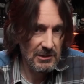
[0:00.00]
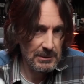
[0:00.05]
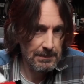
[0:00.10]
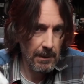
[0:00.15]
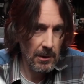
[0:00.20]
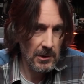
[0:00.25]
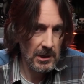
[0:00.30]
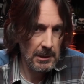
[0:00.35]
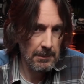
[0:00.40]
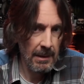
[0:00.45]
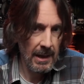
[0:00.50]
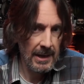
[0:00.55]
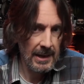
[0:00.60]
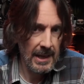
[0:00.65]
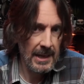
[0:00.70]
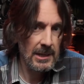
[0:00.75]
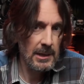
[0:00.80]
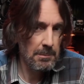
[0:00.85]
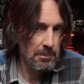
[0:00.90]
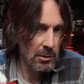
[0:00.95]
I've spoken about
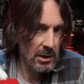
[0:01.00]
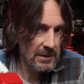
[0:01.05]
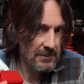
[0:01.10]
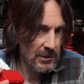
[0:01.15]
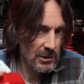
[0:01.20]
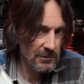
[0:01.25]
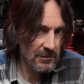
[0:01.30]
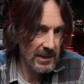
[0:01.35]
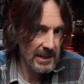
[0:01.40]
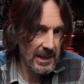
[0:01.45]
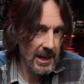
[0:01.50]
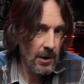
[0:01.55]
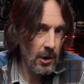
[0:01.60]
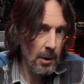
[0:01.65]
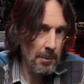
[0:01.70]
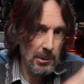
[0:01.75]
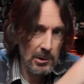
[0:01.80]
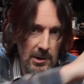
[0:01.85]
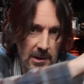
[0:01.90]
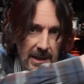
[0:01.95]
it in a previous video.
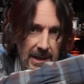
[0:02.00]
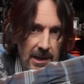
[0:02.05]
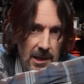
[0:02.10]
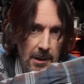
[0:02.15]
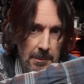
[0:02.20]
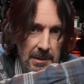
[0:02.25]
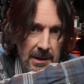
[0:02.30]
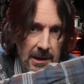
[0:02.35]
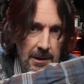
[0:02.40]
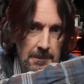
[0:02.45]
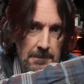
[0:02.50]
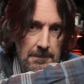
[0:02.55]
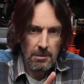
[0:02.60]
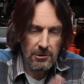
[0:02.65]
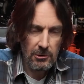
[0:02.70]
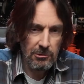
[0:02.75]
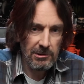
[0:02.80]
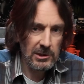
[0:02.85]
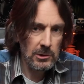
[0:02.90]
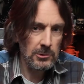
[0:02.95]
I'll put a link up here.
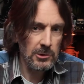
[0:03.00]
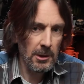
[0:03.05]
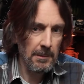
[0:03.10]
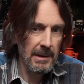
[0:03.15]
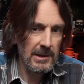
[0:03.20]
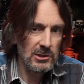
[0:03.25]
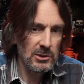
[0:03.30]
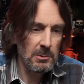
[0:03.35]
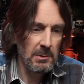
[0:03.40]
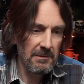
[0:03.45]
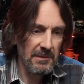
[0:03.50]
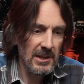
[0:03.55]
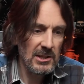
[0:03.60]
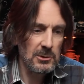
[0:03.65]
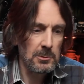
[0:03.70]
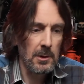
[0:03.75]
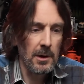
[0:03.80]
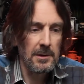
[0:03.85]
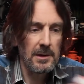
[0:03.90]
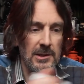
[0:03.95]
The critical dimension with
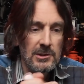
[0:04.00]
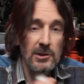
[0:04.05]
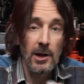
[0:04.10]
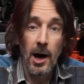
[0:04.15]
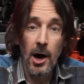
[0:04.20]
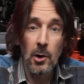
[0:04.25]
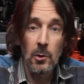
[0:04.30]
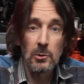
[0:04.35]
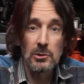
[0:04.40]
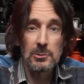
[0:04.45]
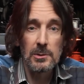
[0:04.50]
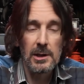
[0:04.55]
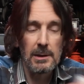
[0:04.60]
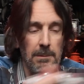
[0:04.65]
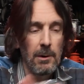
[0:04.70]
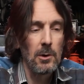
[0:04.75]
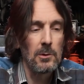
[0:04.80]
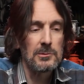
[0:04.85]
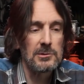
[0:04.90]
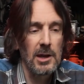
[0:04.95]
this one is the holes where the
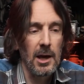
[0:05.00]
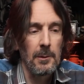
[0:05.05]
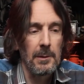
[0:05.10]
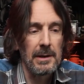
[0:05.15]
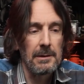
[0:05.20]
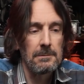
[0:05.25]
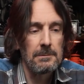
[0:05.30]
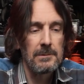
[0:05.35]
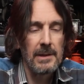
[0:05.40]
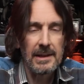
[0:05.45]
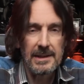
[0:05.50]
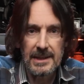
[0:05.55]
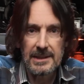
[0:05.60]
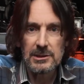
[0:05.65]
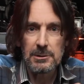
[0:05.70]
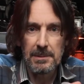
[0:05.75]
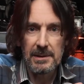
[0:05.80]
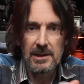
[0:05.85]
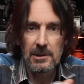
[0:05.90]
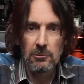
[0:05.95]
bottles go in. They
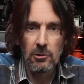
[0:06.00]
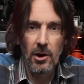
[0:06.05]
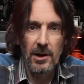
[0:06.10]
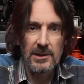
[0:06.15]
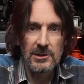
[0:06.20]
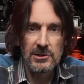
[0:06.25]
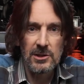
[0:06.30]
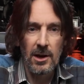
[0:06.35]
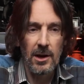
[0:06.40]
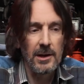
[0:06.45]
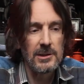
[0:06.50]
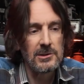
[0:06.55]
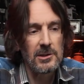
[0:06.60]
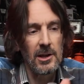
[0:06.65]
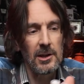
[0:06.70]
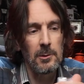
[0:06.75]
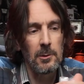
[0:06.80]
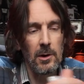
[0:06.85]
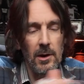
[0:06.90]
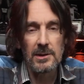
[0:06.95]
need to be the right size,
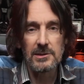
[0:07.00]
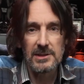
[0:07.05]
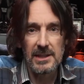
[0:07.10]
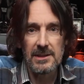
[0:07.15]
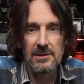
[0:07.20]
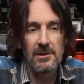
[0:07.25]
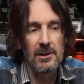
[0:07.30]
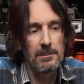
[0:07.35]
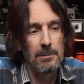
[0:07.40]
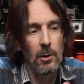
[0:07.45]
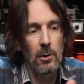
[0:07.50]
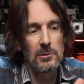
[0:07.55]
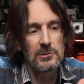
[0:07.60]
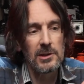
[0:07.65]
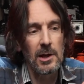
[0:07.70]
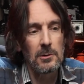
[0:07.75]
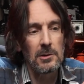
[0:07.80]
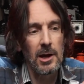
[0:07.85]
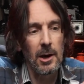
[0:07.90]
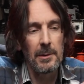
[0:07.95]
otherwise either the bottles
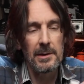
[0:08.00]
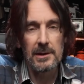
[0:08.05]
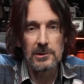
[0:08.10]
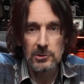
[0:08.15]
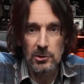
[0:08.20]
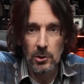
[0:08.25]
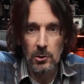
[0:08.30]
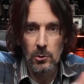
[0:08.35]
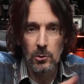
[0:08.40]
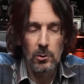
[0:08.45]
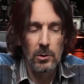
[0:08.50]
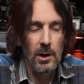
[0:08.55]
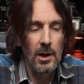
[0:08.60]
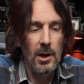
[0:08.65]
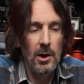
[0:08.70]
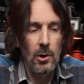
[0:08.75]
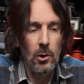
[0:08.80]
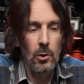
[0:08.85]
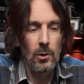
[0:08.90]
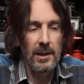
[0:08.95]
don't go in at all
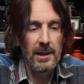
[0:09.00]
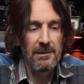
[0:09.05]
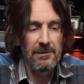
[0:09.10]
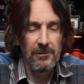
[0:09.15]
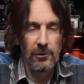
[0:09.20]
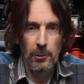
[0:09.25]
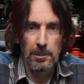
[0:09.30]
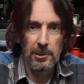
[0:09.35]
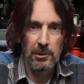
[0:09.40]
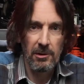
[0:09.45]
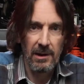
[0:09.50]
or they flop